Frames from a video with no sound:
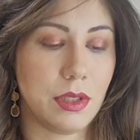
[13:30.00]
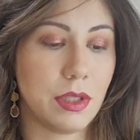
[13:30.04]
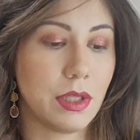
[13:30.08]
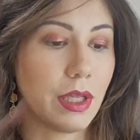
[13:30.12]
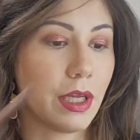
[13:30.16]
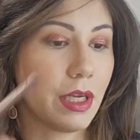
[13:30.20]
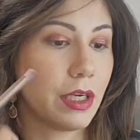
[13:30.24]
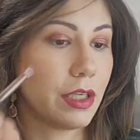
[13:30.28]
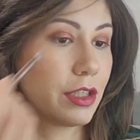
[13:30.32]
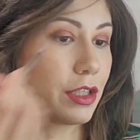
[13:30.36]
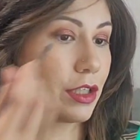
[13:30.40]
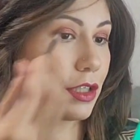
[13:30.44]

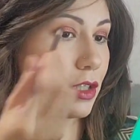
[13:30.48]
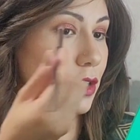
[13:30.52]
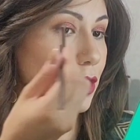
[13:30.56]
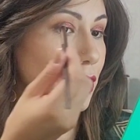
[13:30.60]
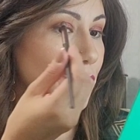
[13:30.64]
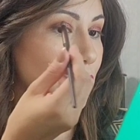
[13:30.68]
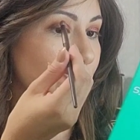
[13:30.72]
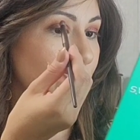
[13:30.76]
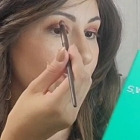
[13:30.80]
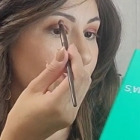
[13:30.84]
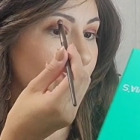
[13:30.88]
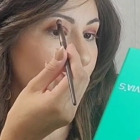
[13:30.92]
That is just going
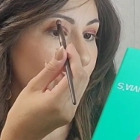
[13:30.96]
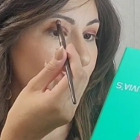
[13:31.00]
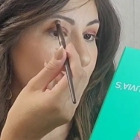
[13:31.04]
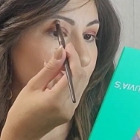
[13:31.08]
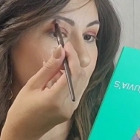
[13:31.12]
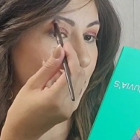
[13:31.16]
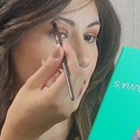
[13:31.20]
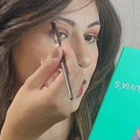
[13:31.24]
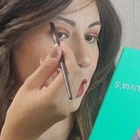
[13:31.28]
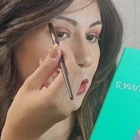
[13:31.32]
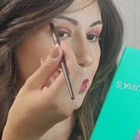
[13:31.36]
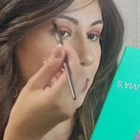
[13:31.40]
to go
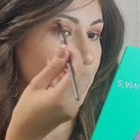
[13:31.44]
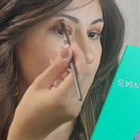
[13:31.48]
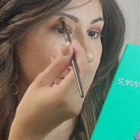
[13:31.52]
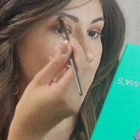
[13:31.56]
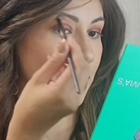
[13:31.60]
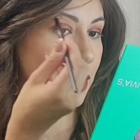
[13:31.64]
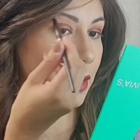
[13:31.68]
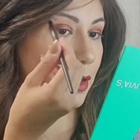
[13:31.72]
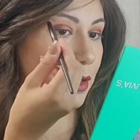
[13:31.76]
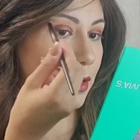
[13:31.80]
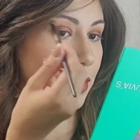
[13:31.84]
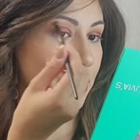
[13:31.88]
right up
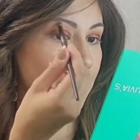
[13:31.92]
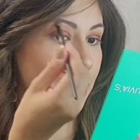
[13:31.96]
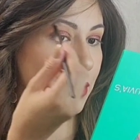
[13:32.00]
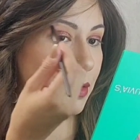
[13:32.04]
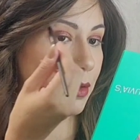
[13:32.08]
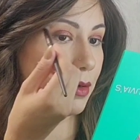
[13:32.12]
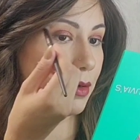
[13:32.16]
here.